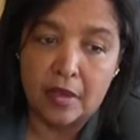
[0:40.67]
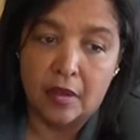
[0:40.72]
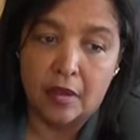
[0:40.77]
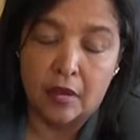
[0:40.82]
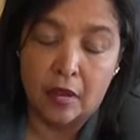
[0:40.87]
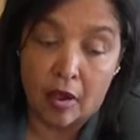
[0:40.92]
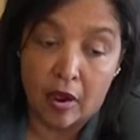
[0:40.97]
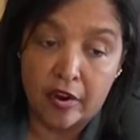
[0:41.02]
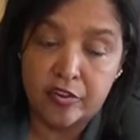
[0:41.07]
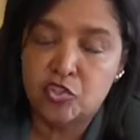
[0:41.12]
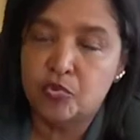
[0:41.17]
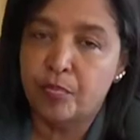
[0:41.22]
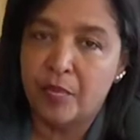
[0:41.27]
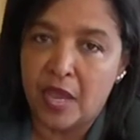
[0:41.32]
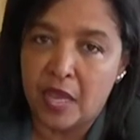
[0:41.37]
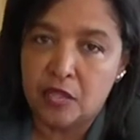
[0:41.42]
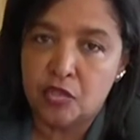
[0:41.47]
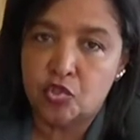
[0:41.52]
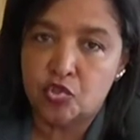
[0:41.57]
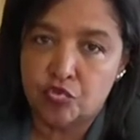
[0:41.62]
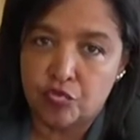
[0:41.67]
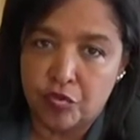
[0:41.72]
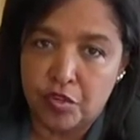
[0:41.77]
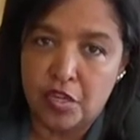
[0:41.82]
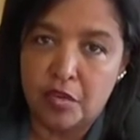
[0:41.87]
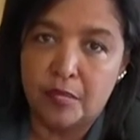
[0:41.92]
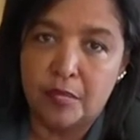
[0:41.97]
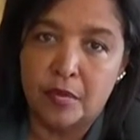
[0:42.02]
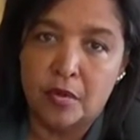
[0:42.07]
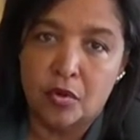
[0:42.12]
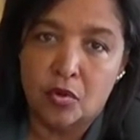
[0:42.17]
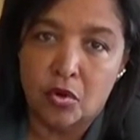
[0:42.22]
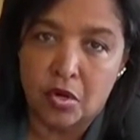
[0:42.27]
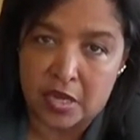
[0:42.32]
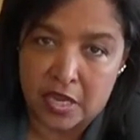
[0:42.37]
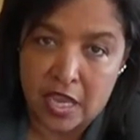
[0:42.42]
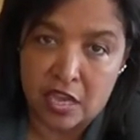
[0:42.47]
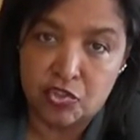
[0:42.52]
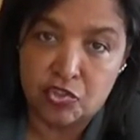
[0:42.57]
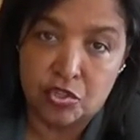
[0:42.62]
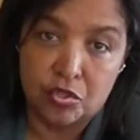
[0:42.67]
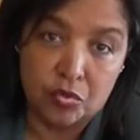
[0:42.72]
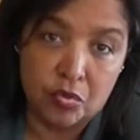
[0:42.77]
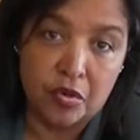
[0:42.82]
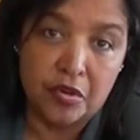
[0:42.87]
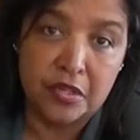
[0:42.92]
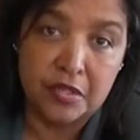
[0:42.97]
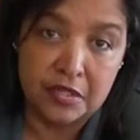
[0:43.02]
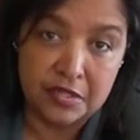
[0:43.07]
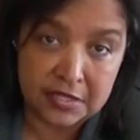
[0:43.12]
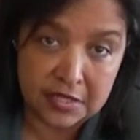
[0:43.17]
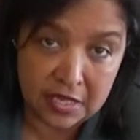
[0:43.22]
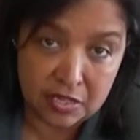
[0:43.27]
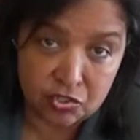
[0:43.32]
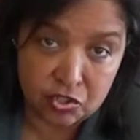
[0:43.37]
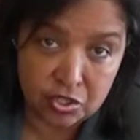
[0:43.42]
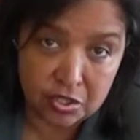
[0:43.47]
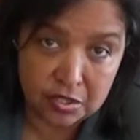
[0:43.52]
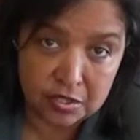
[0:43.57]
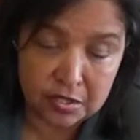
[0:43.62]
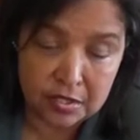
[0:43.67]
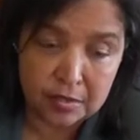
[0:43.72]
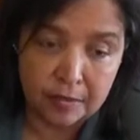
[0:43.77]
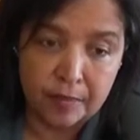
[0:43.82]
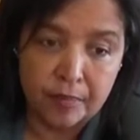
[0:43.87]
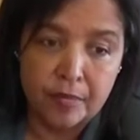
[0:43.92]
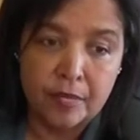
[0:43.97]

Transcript: large mainstream Caucasian organizations.